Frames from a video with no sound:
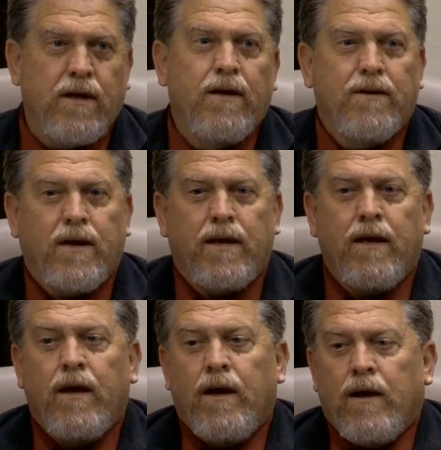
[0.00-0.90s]
okay?
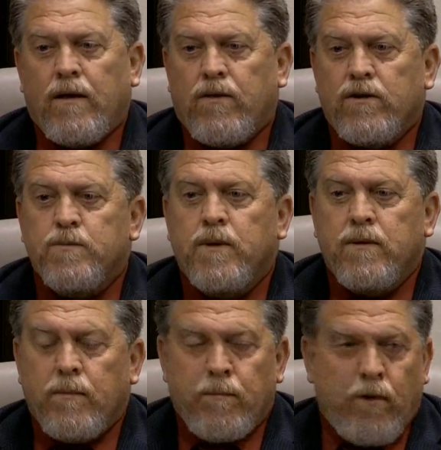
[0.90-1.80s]
There's
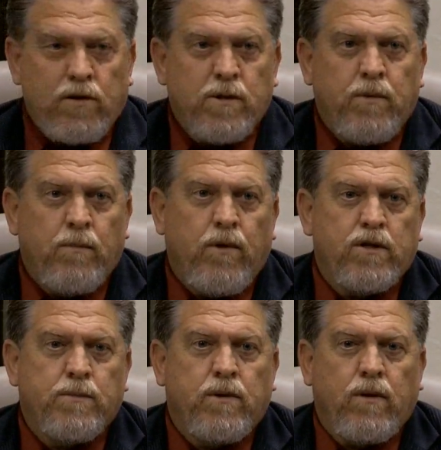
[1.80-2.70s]
been multiple
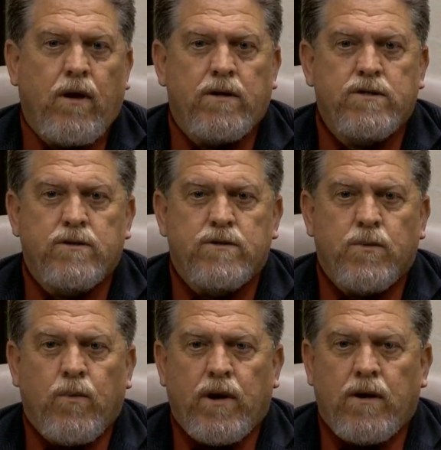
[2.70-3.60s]
lawsuits
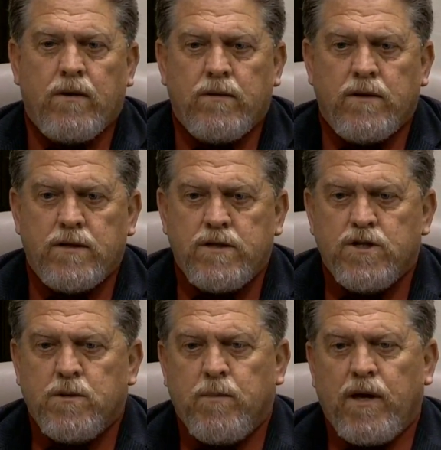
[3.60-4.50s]
where the
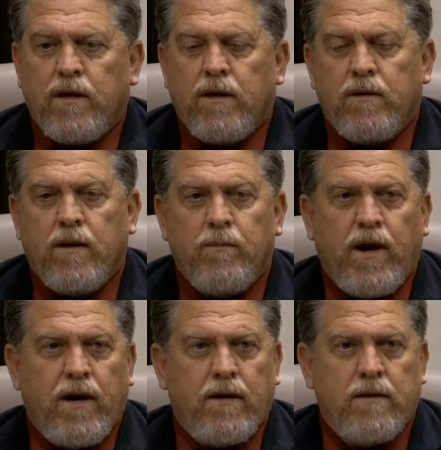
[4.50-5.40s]
decision-making
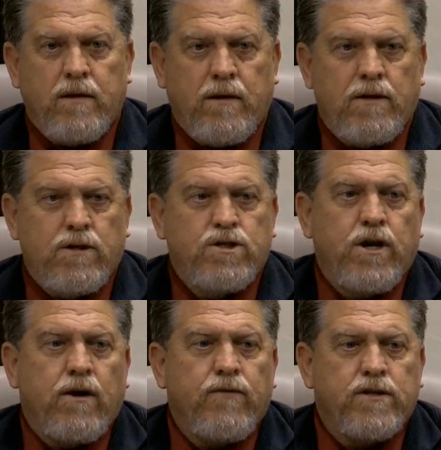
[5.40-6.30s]
by the
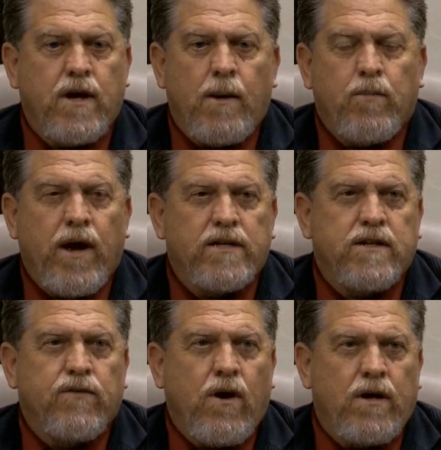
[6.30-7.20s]
sheriff and top brass
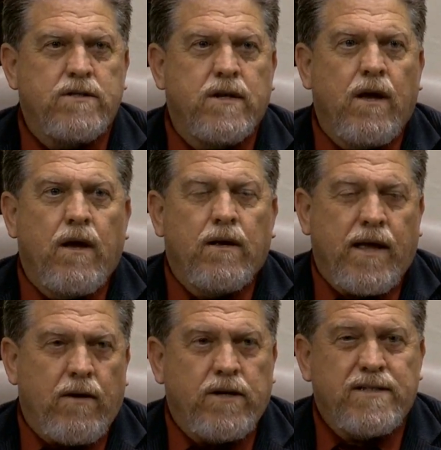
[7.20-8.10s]
have cost
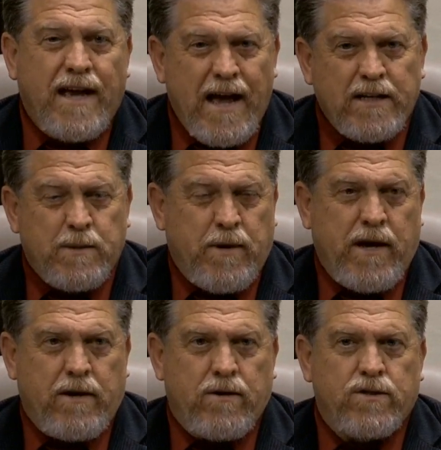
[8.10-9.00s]
county
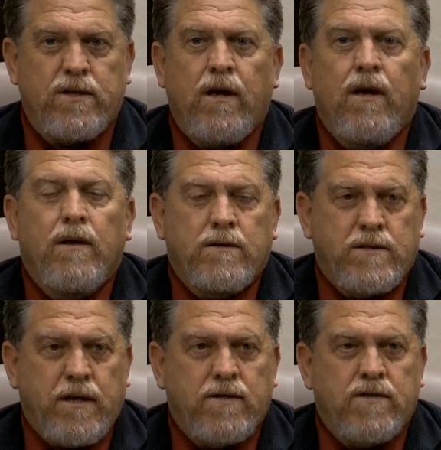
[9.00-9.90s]
taxpayers
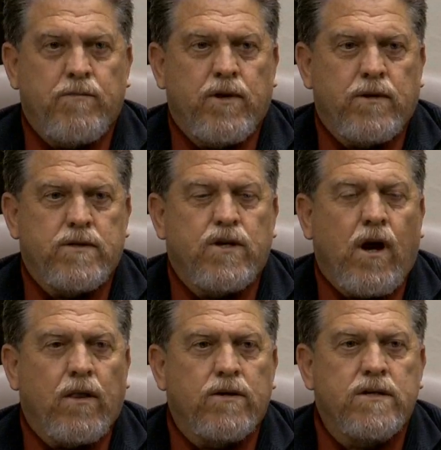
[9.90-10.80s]
tens of millions of
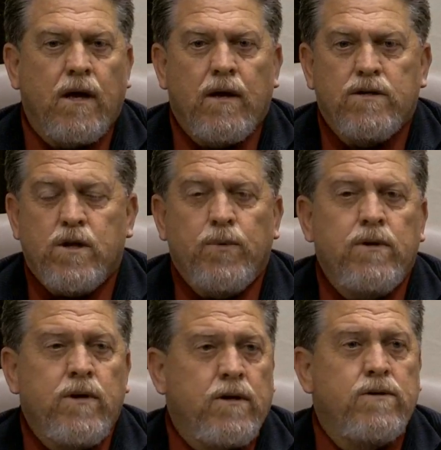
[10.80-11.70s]
dollars. So we
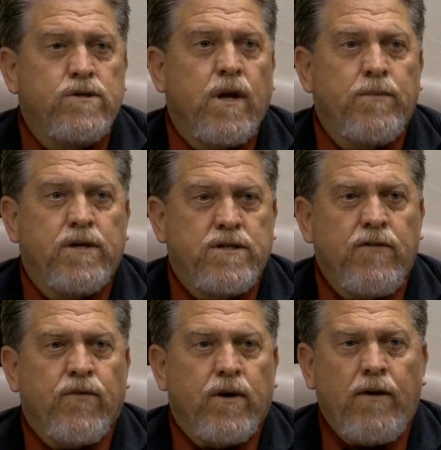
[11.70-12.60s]
do need to do something
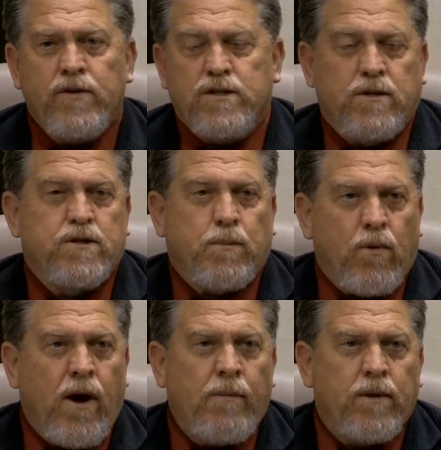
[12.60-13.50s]
different. Obviously, there's a
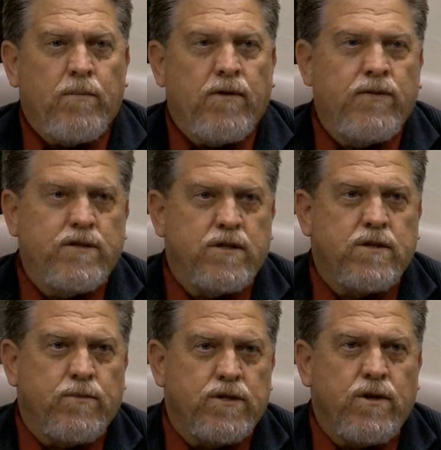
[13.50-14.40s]
problem if this is
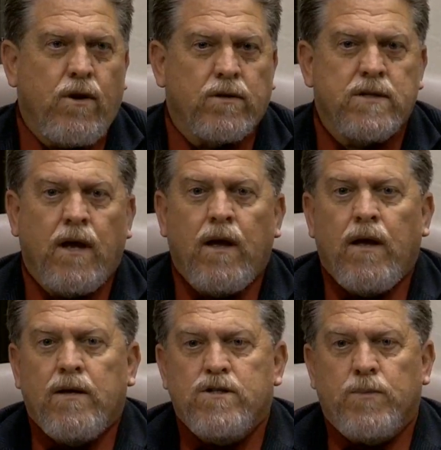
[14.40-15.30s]
the result.
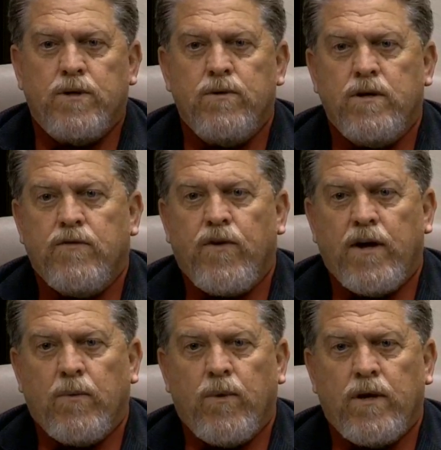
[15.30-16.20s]
So we do need to
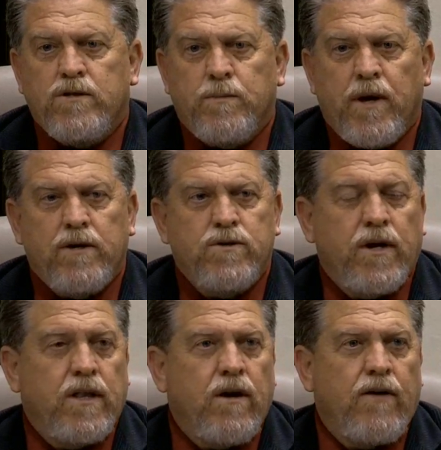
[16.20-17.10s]
find a way to better
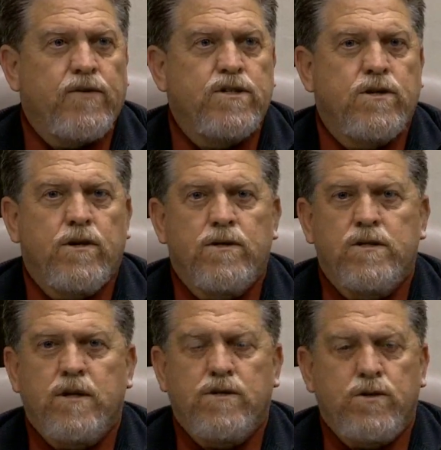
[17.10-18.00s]
train the
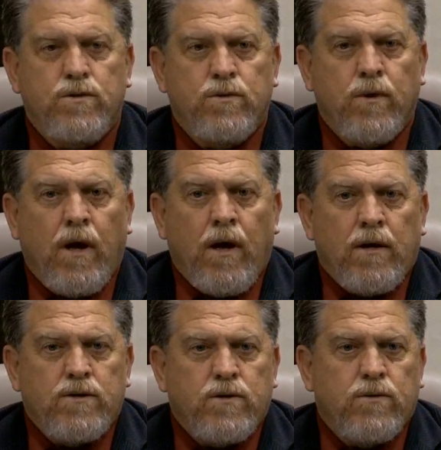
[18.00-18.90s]
officers, to
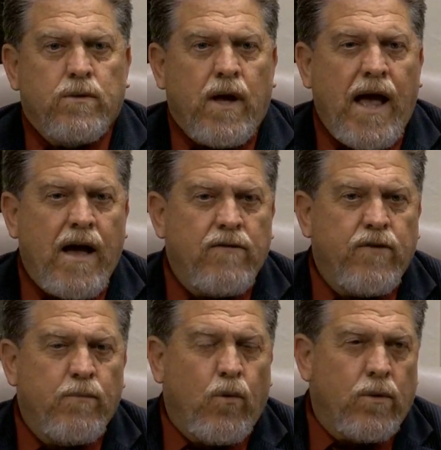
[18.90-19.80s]

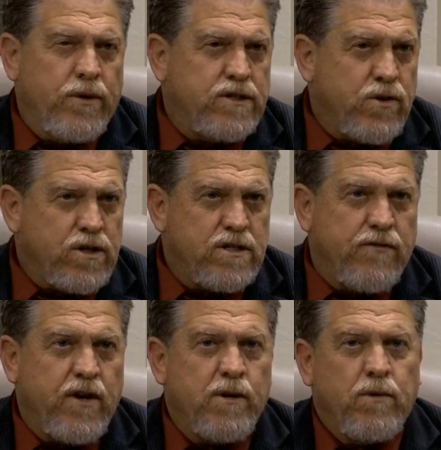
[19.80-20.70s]
have more resources
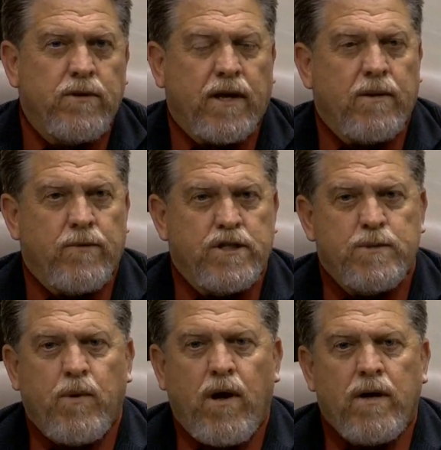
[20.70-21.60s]
available that can
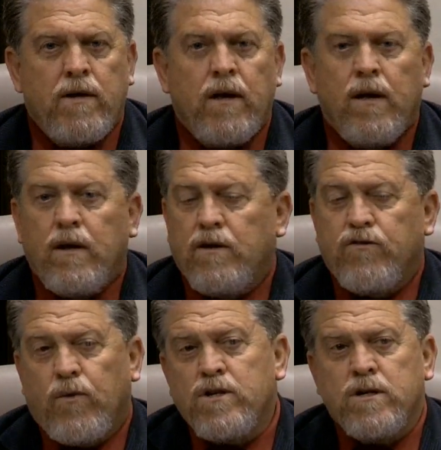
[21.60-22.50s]
respond.
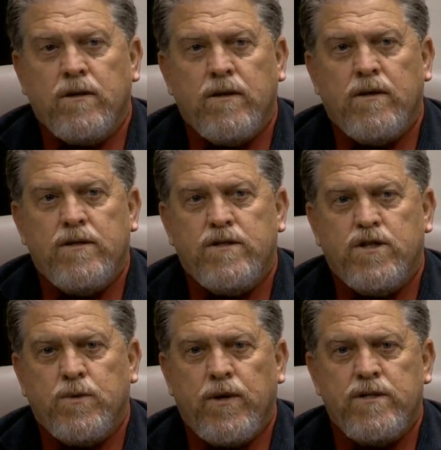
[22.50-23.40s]
Unfortunately, in these
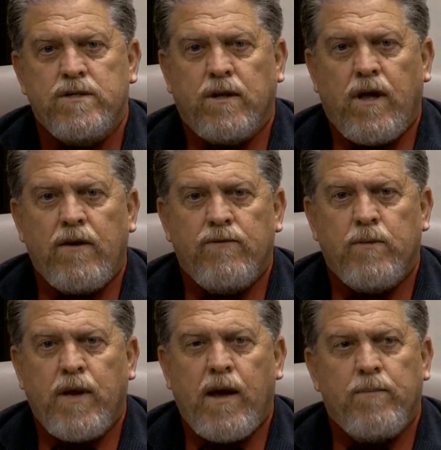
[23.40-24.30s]
situations, a lot of
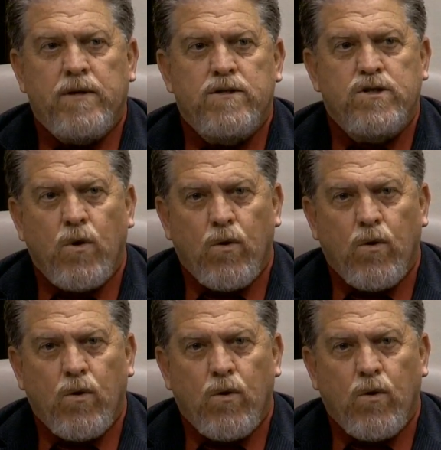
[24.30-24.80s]
them happen so